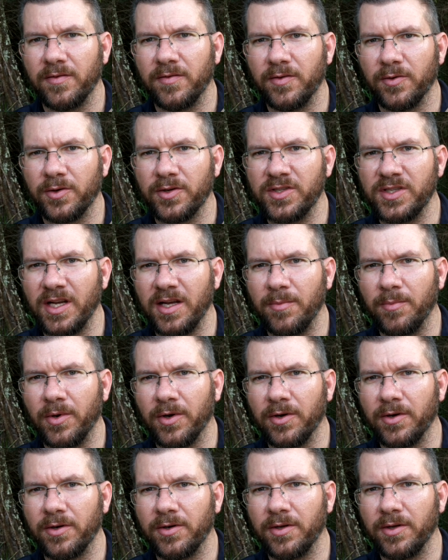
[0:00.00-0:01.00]
Florida State
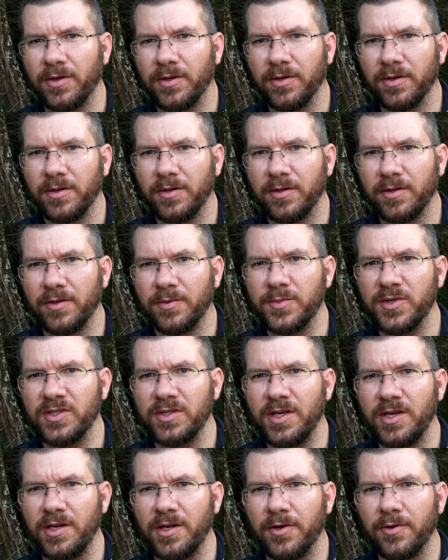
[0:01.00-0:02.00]
bird, the
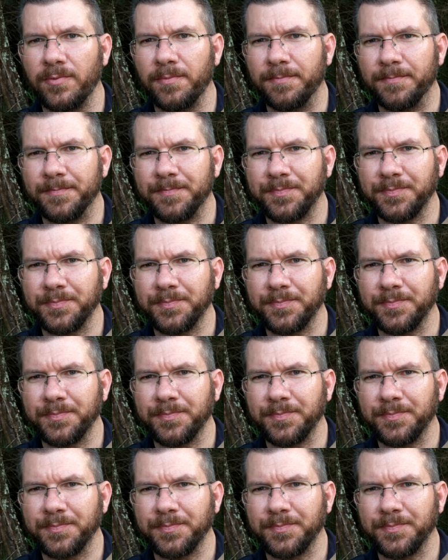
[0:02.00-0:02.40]
mosquito.